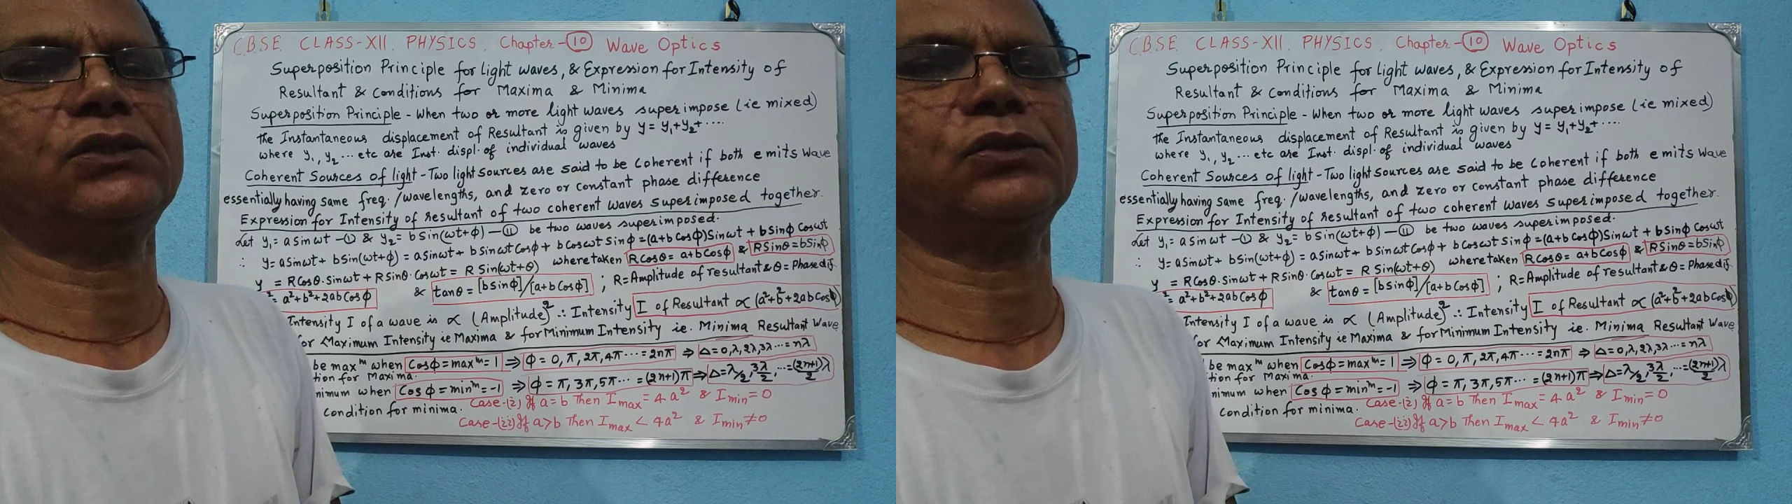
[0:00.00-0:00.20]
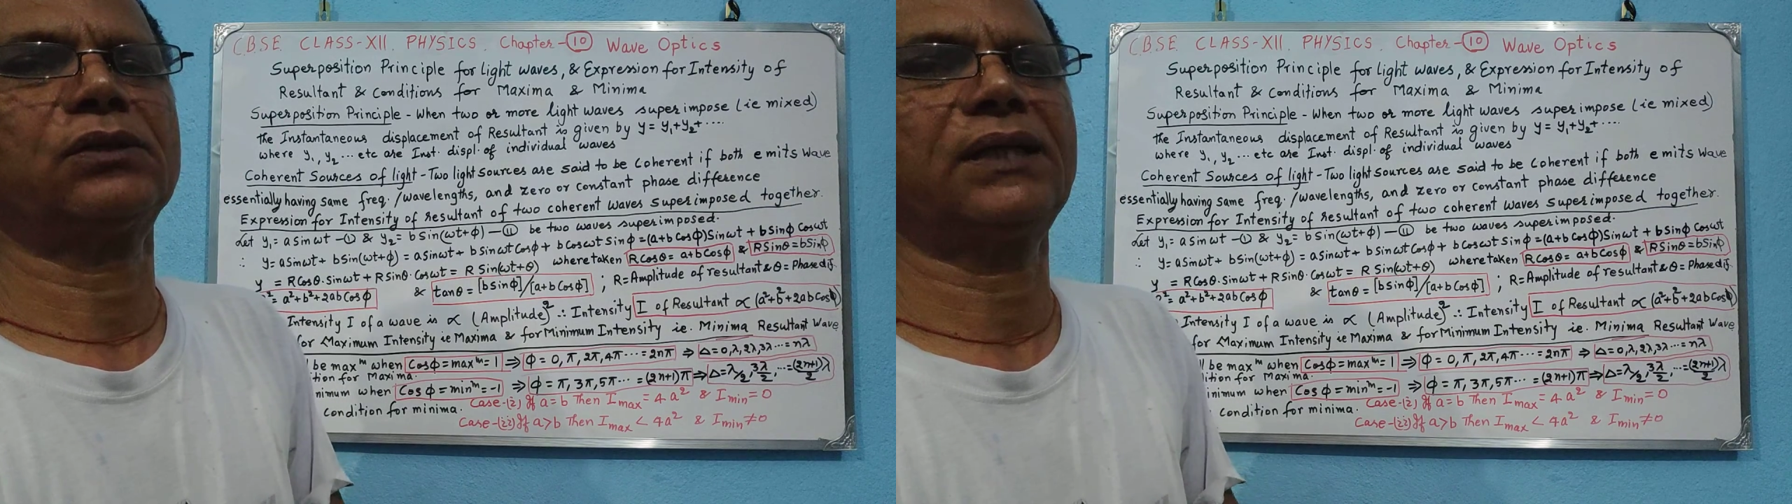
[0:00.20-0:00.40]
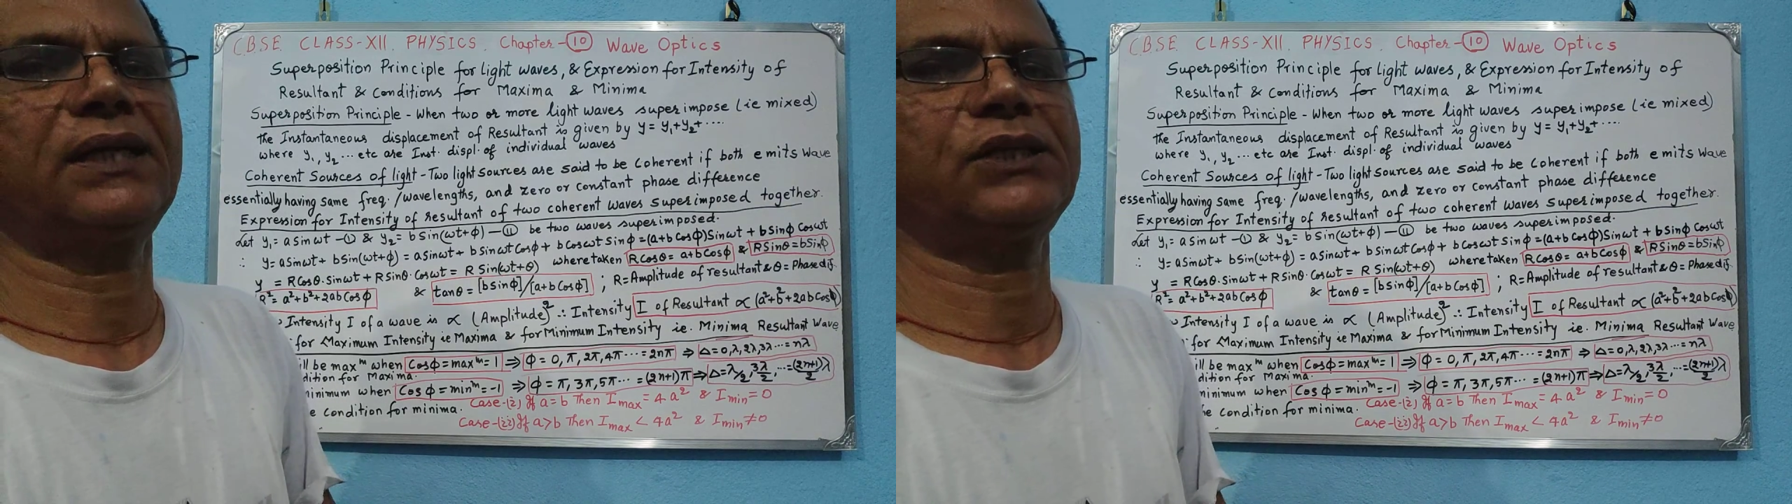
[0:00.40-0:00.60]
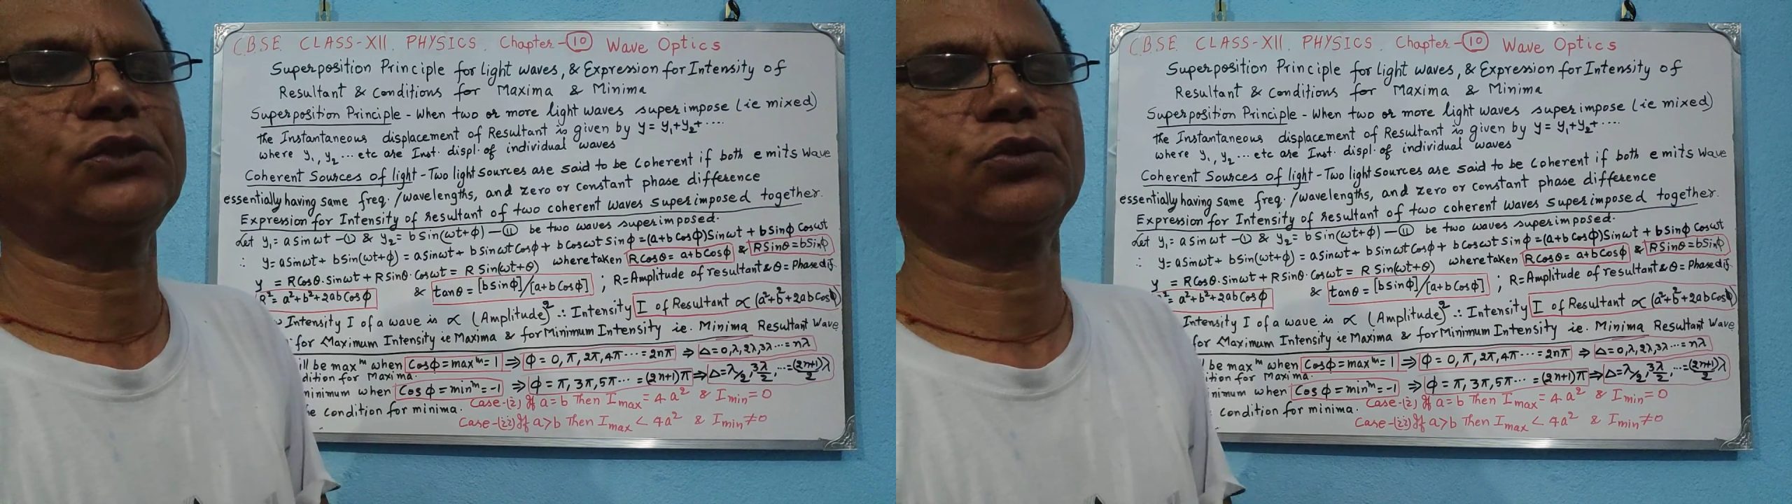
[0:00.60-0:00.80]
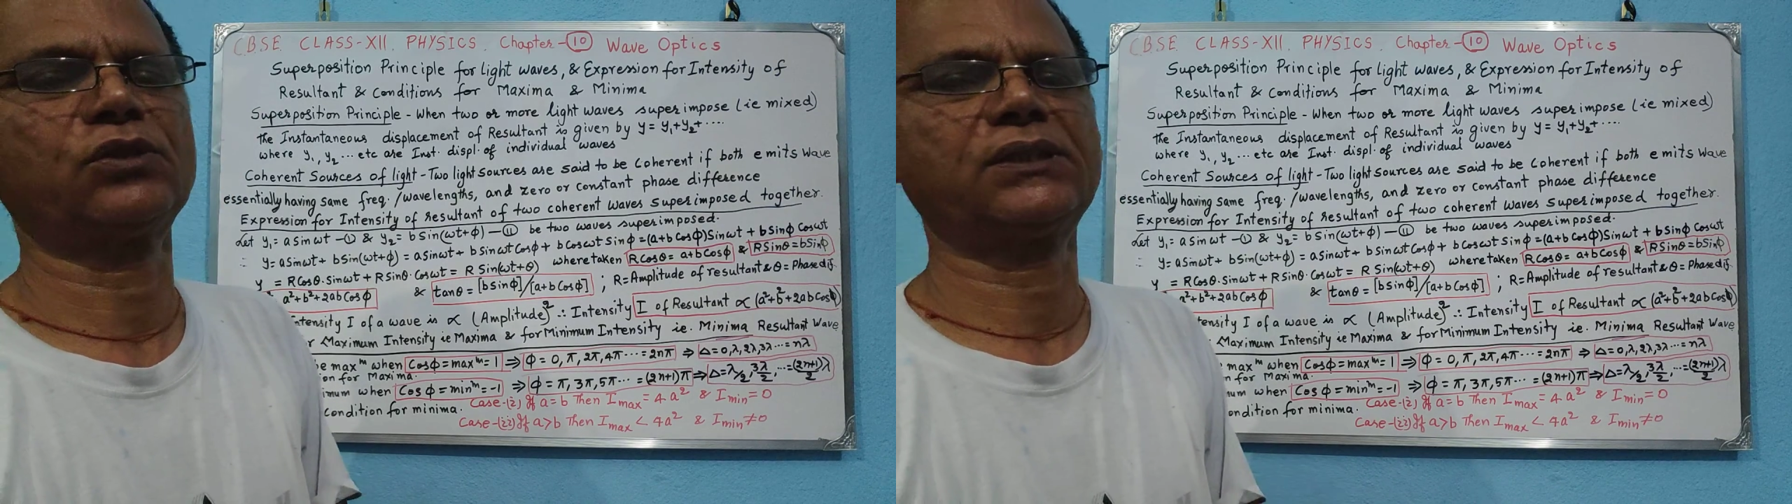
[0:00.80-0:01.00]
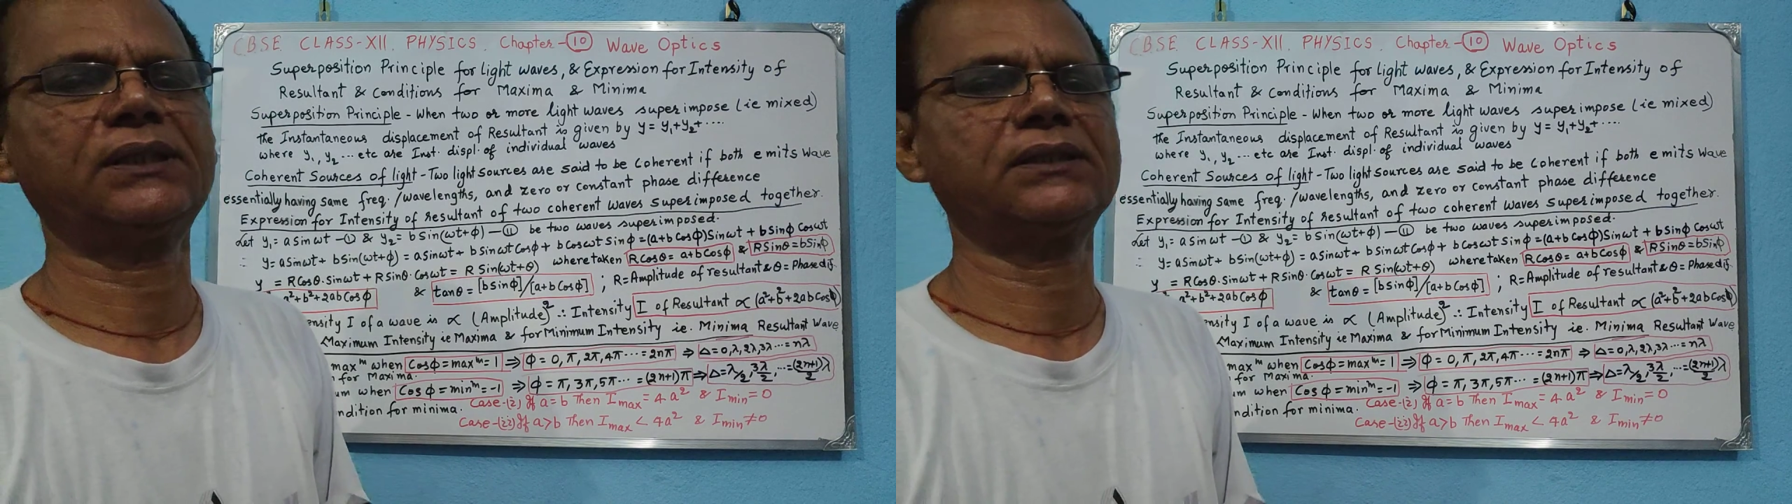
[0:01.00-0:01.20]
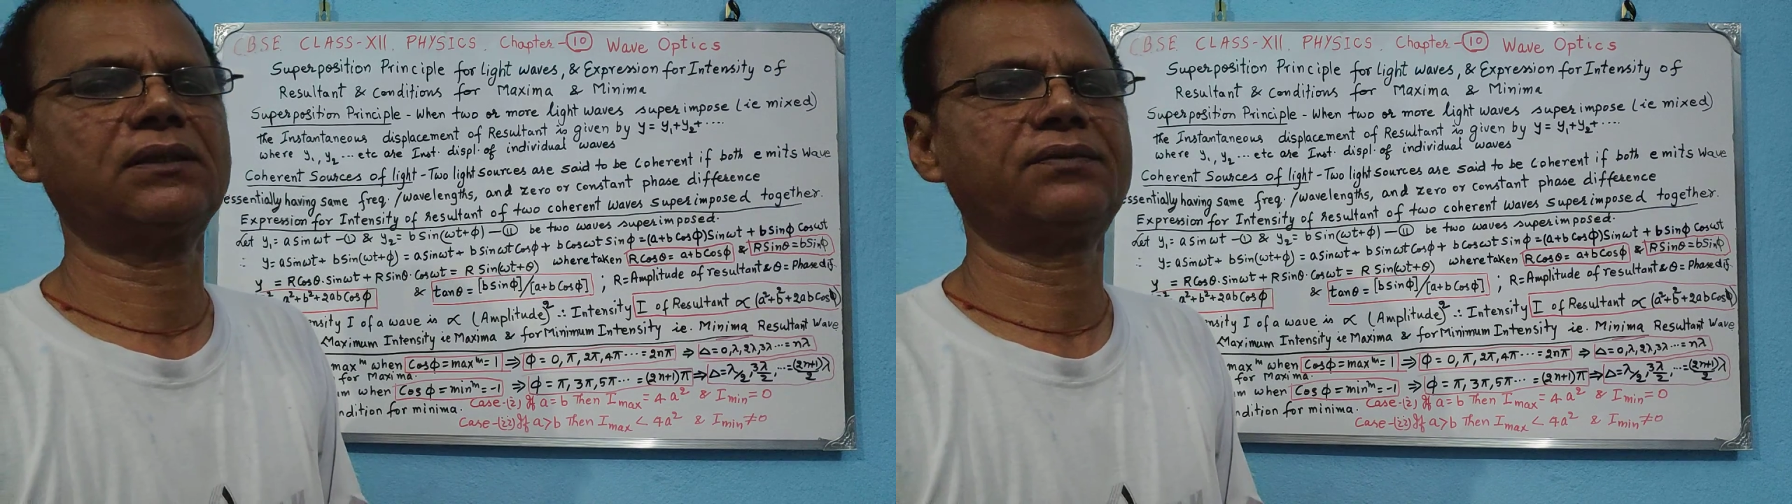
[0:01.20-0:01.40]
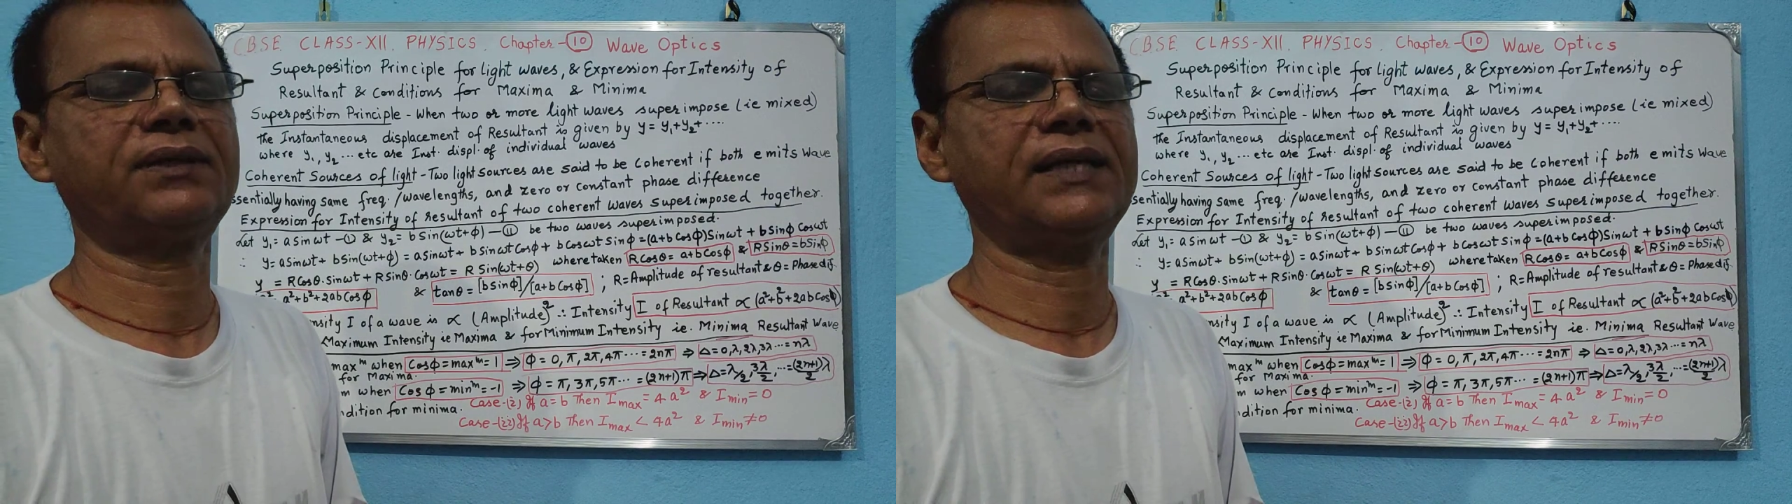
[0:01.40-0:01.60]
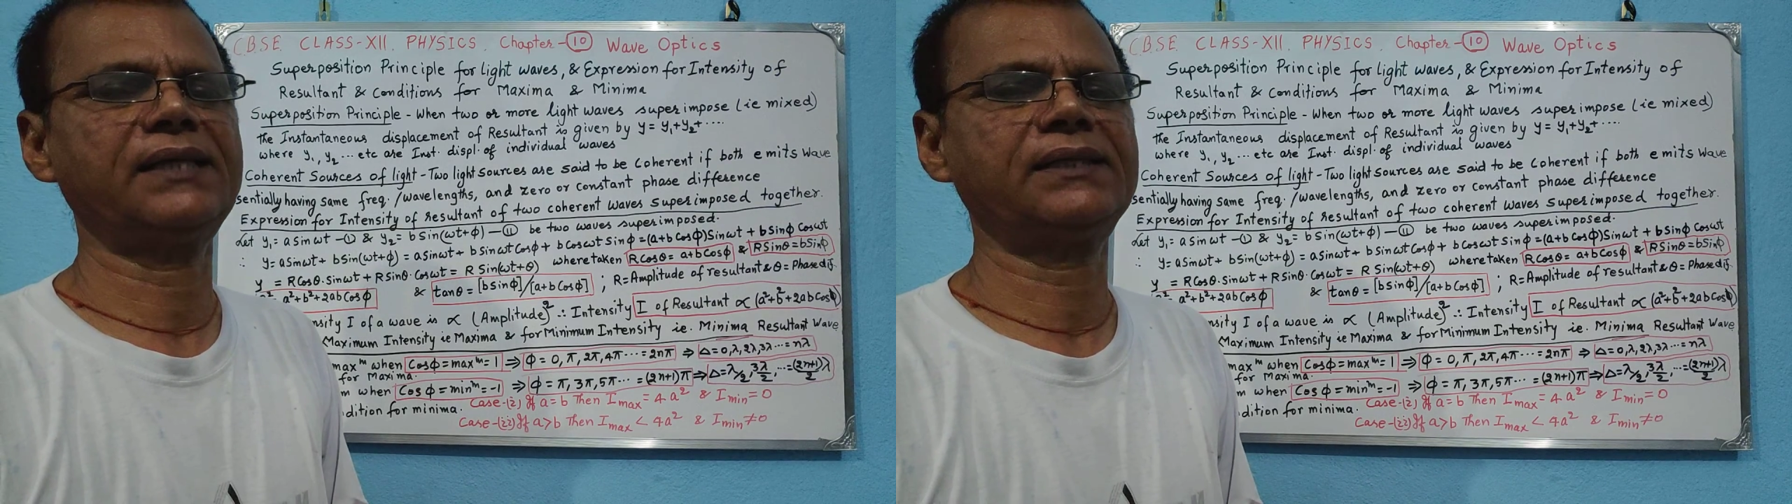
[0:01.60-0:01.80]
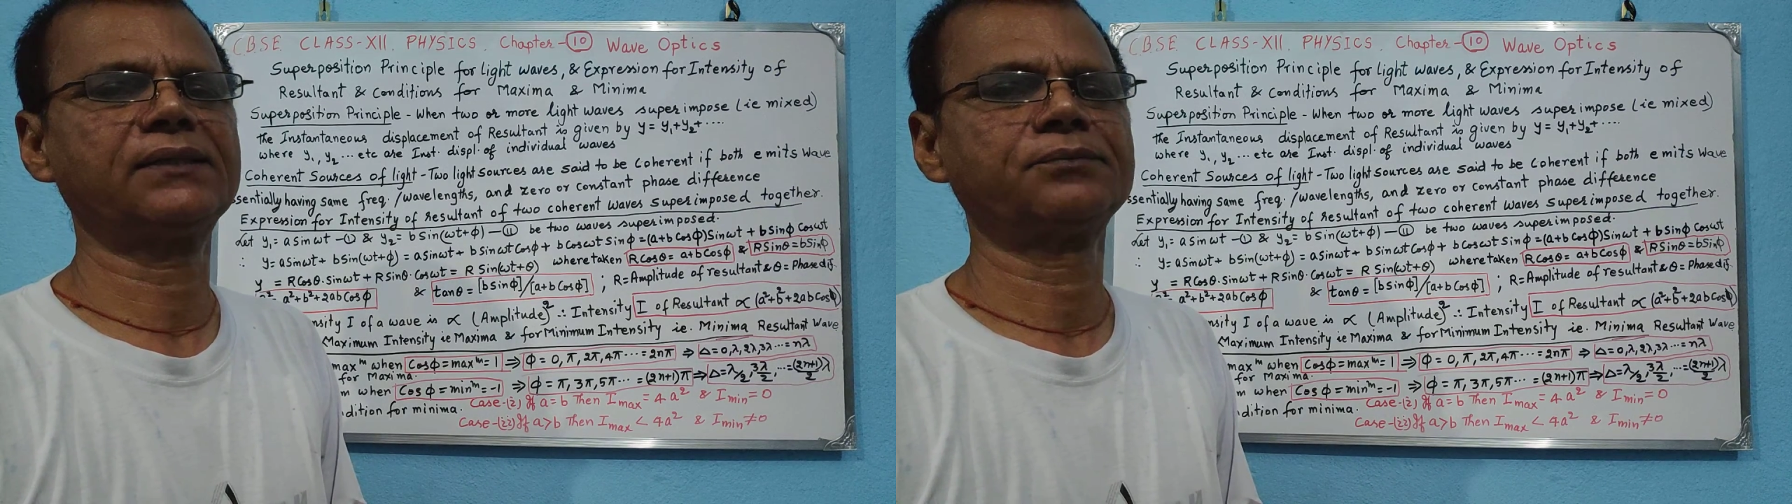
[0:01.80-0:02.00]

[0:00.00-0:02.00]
coherent sources of light,